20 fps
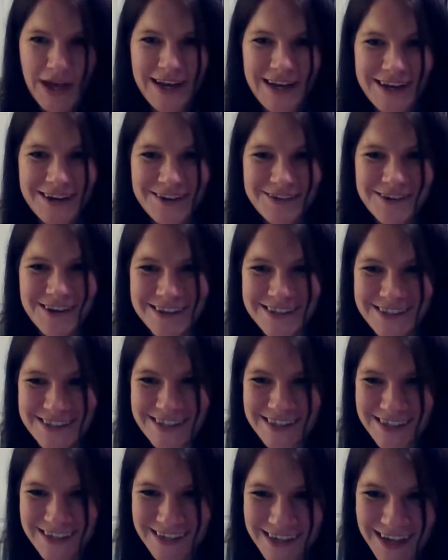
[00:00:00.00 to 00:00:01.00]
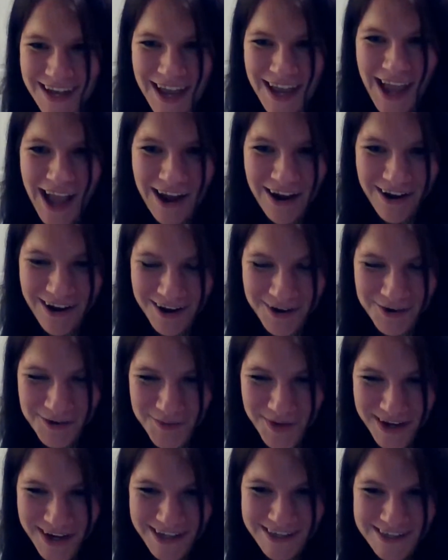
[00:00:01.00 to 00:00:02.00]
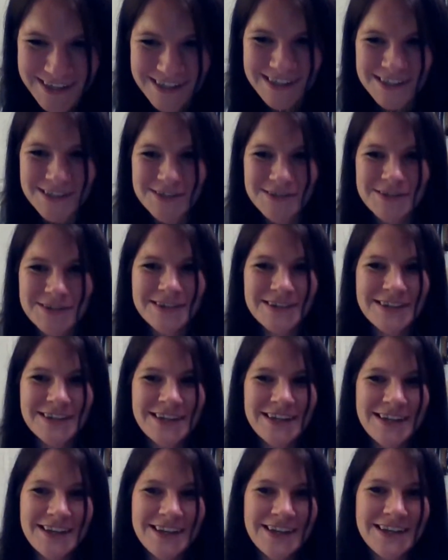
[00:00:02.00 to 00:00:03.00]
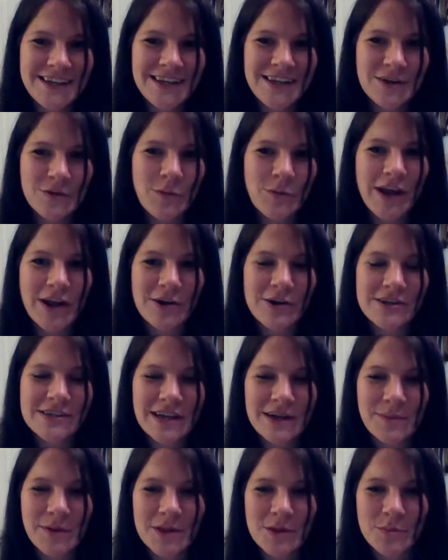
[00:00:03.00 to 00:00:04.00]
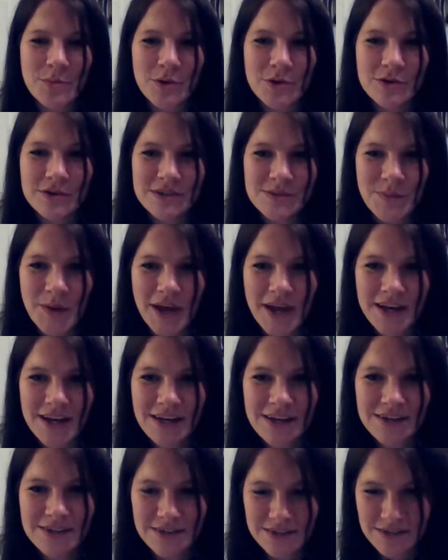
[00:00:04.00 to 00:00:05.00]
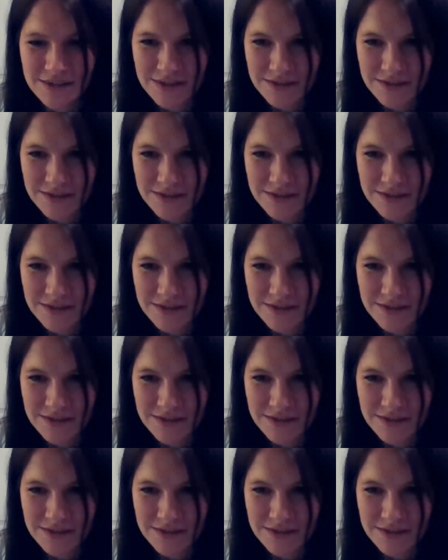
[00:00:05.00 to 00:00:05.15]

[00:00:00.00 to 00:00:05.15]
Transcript: Patty wants it. All right, we might have to do. Wait, are you talking about the pearls, Patty?